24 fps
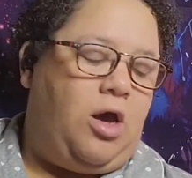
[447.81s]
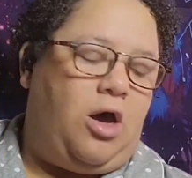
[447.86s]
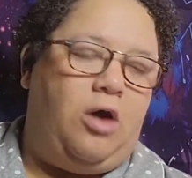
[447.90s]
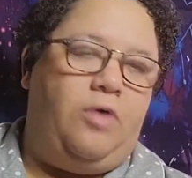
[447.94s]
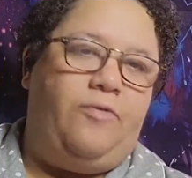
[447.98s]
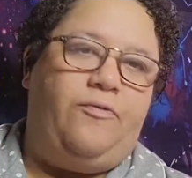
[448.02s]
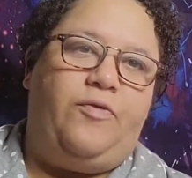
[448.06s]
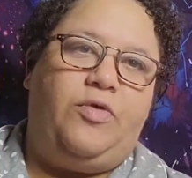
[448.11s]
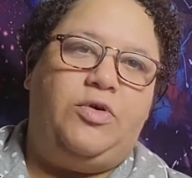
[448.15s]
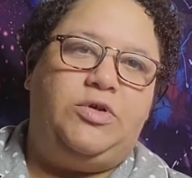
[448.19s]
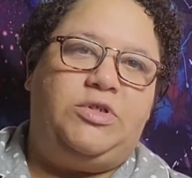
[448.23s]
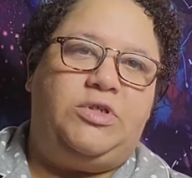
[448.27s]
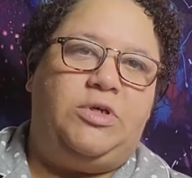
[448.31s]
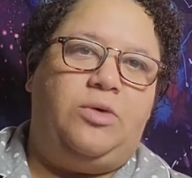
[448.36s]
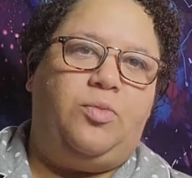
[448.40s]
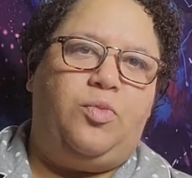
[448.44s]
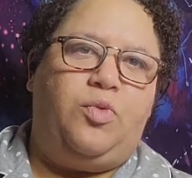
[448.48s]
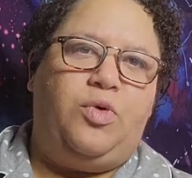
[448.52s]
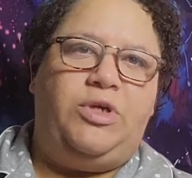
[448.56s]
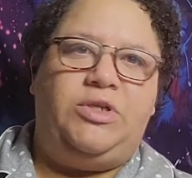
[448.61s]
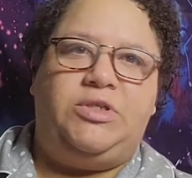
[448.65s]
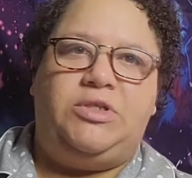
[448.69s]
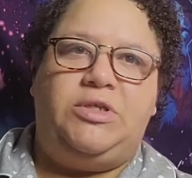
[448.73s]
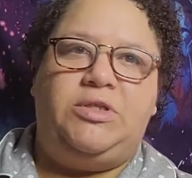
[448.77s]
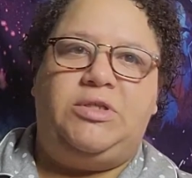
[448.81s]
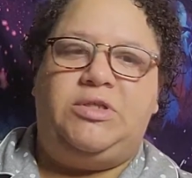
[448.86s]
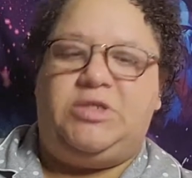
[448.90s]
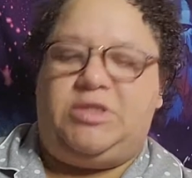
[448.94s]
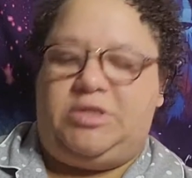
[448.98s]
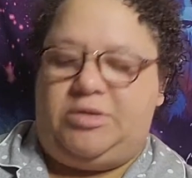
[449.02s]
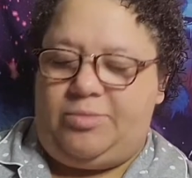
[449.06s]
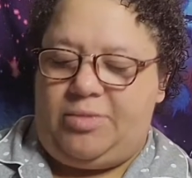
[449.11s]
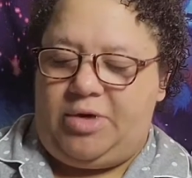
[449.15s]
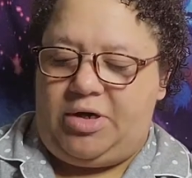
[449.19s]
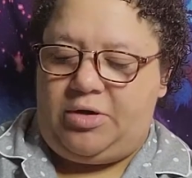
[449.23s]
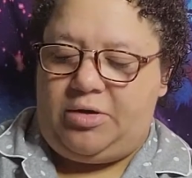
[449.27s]
for some reason the
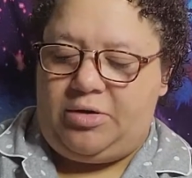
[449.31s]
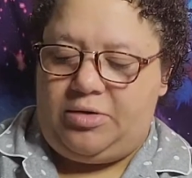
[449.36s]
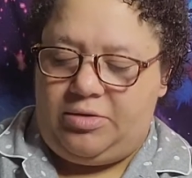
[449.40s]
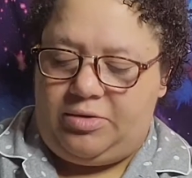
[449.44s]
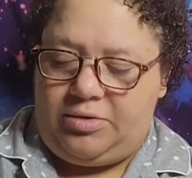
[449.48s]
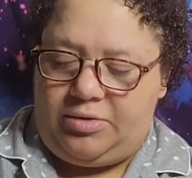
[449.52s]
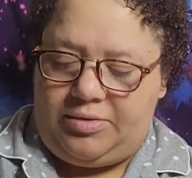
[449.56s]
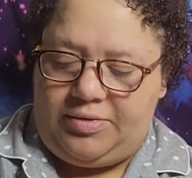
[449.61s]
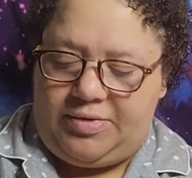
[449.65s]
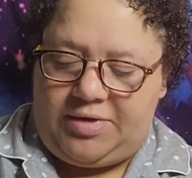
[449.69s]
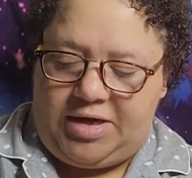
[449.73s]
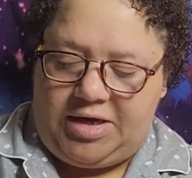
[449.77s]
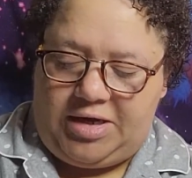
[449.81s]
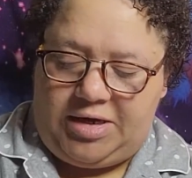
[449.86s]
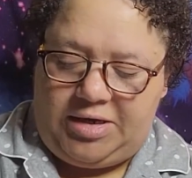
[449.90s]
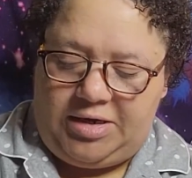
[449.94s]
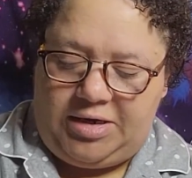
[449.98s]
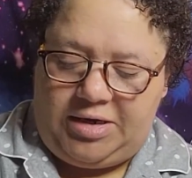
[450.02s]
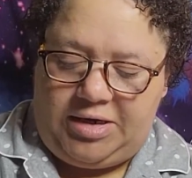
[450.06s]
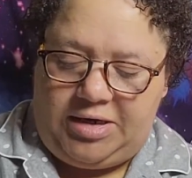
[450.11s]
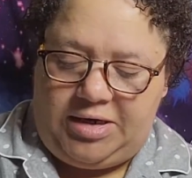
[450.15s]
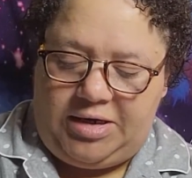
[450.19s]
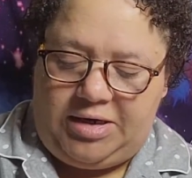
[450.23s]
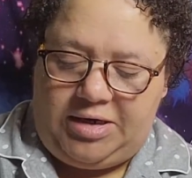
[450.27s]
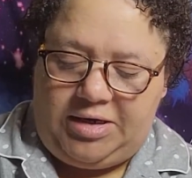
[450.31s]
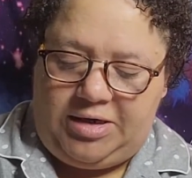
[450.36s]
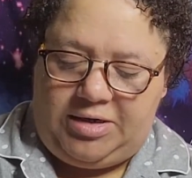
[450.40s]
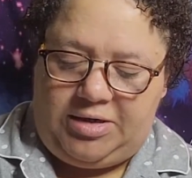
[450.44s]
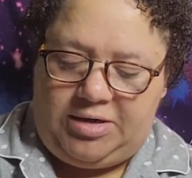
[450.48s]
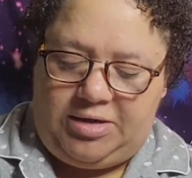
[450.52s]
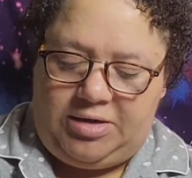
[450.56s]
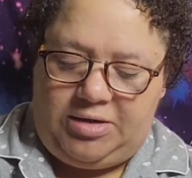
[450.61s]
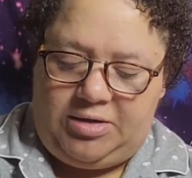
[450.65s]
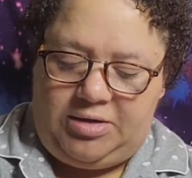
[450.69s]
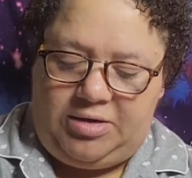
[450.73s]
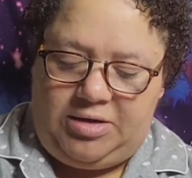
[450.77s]
smell that it
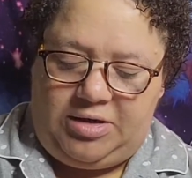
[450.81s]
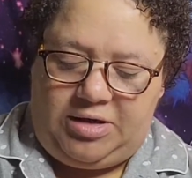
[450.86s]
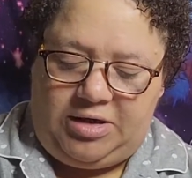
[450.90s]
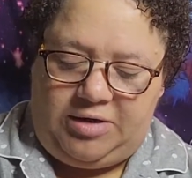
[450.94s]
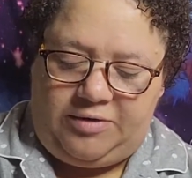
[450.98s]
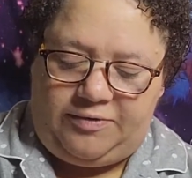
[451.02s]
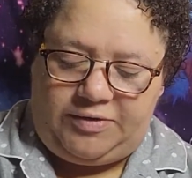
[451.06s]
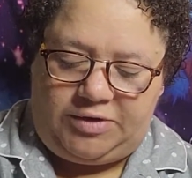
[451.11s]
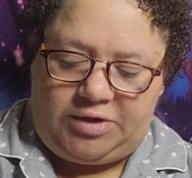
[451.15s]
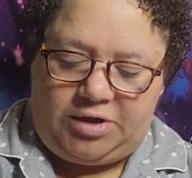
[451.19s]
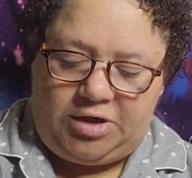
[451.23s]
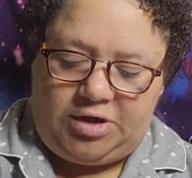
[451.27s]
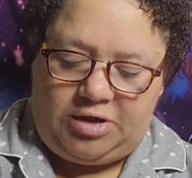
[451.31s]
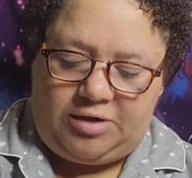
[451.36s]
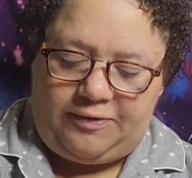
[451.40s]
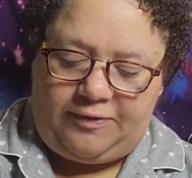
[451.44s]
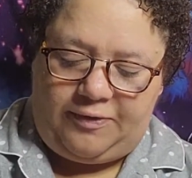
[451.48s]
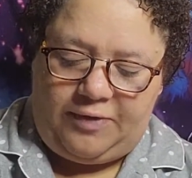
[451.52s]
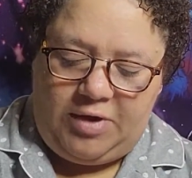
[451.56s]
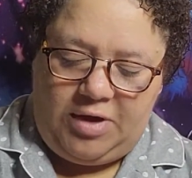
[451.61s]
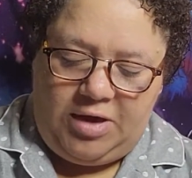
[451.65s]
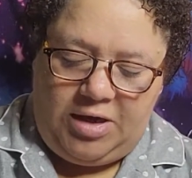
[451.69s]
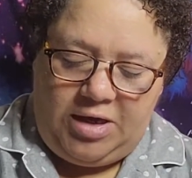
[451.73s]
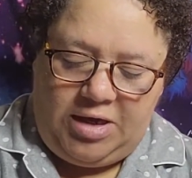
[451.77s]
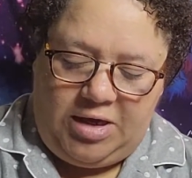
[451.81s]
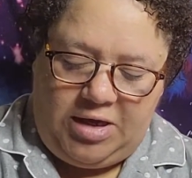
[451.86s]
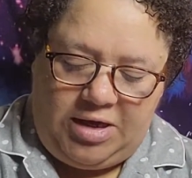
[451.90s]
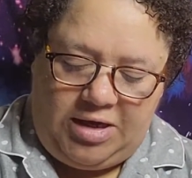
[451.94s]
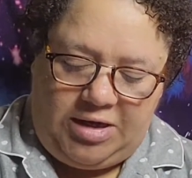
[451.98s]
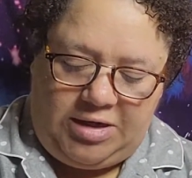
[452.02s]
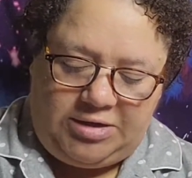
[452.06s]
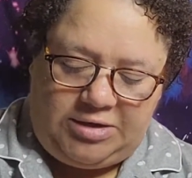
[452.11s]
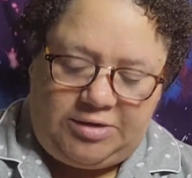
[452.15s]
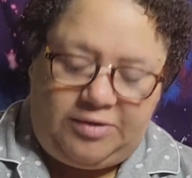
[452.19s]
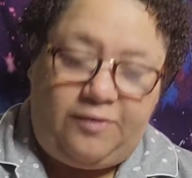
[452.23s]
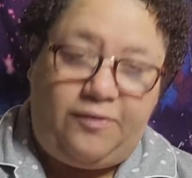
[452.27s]
gives off
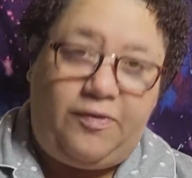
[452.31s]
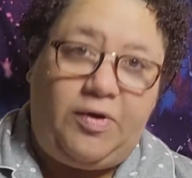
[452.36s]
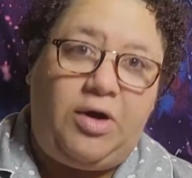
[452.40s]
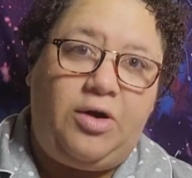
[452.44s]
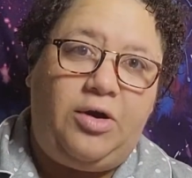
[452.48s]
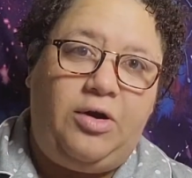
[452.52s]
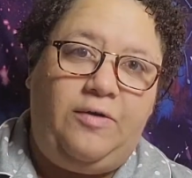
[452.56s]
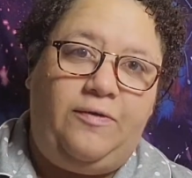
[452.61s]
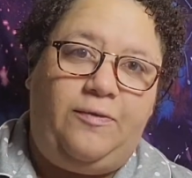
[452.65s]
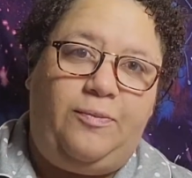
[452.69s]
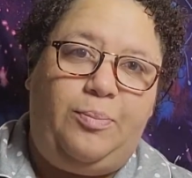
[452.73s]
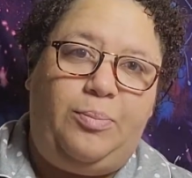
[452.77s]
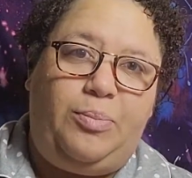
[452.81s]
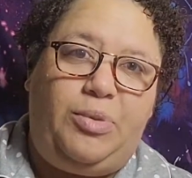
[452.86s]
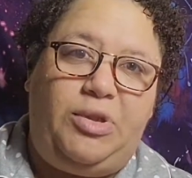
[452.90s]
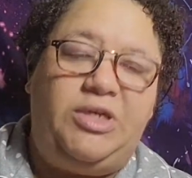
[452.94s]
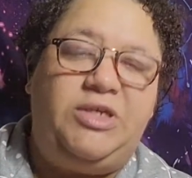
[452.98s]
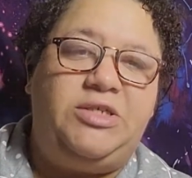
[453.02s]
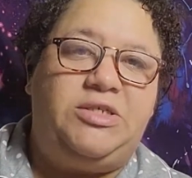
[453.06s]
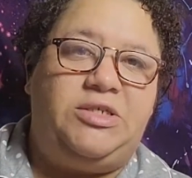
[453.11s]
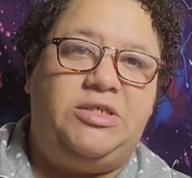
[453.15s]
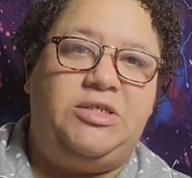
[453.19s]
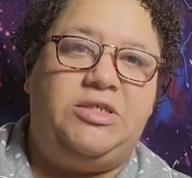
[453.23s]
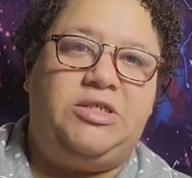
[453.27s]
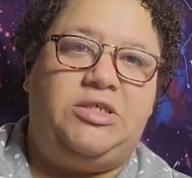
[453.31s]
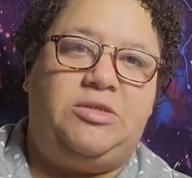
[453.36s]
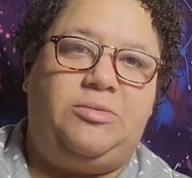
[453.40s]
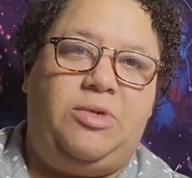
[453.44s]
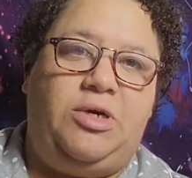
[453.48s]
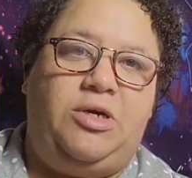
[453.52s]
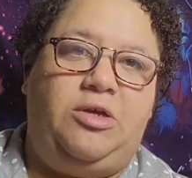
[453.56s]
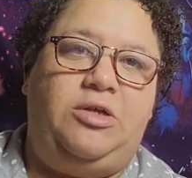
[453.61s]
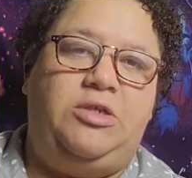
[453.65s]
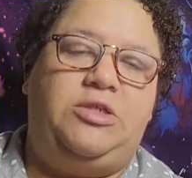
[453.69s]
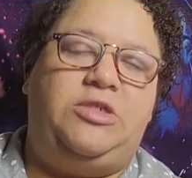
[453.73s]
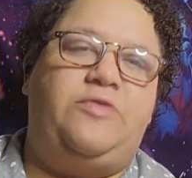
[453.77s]
is a very pleasing
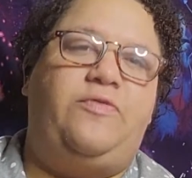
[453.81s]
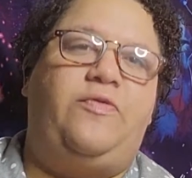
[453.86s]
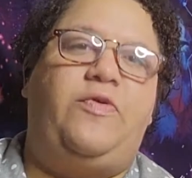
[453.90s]
smell.